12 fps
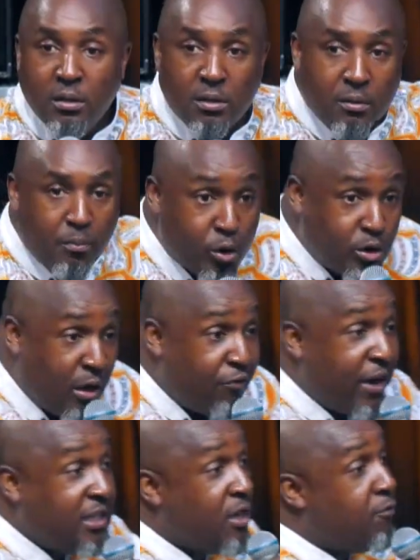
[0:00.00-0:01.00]
because you are
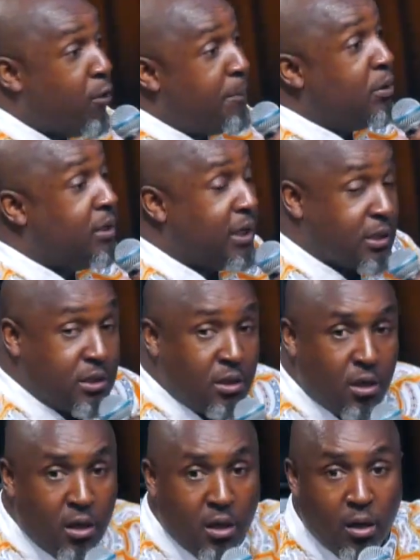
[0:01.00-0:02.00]
fighting for buildings.
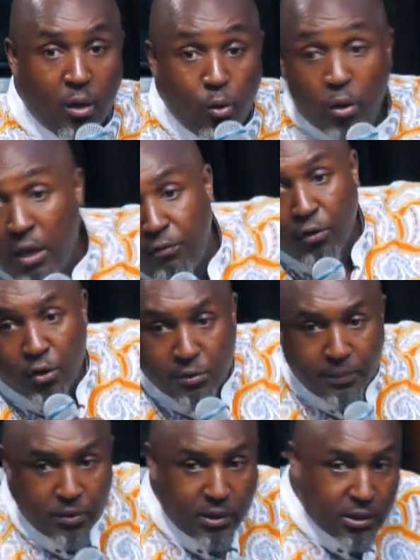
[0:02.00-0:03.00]
Who gave you those buildings?